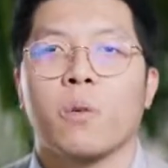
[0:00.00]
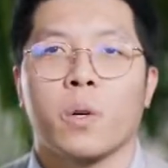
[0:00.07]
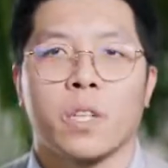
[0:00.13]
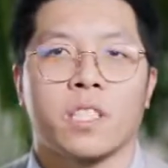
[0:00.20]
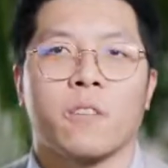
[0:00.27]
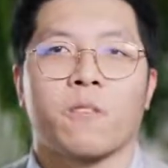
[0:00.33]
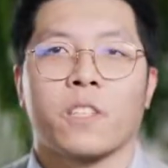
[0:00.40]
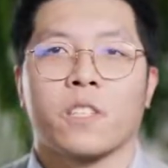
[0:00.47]

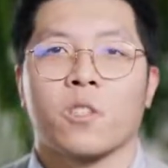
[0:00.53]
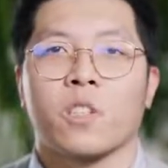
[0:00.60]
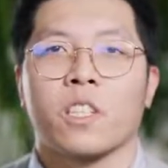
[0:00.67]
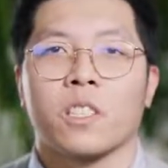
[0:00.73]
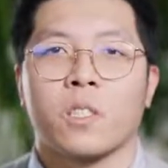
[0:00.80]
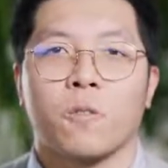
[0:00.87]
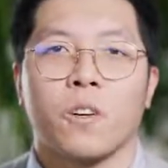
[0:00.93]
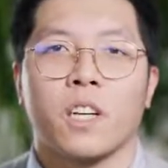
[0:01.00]
WorkSafe
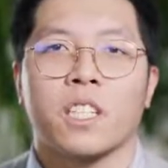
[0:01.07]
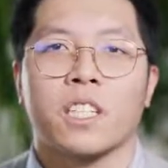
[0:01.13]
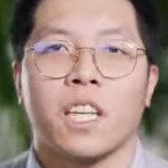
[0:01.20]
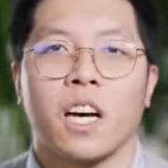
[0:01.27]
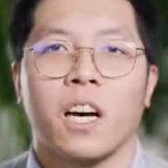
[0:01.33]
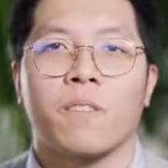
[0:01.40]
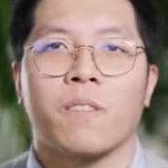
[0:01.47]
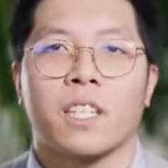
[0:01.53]
Victoria defines
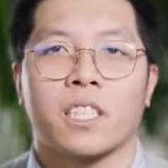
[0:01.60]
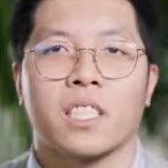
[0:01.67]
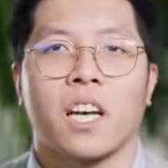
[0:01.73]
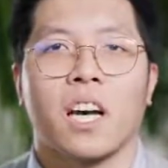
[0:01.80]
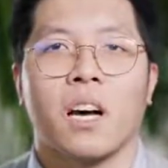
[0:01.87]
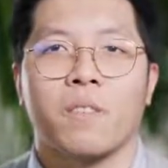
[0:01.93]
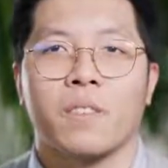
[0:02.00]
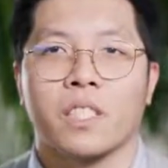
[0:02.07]
harm as
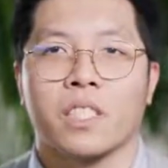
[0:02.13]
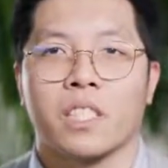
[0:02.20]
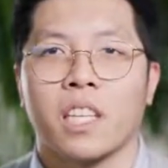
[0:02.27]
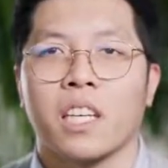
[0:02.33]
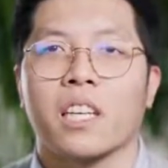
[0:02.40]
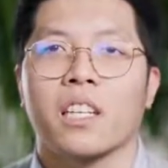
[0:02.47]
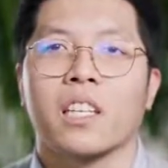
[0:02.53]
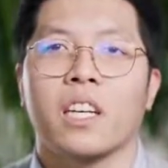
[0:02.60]
harm is
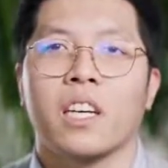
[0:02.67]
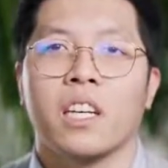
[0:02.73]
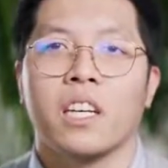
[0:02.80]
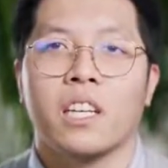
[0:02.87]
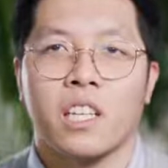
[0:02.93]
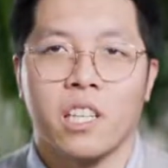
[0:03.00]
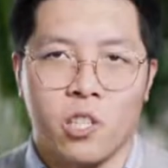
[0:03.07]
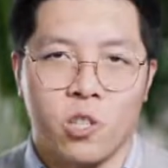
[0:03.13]
death,
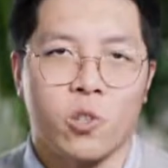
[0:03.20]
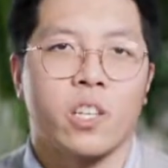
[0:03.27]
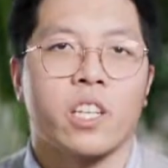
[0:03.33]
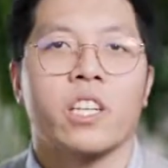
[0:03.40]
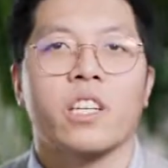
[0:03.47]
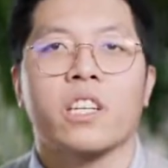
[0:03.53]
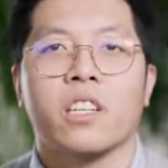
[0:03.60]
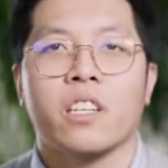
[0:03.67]

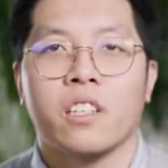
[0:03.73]
injury,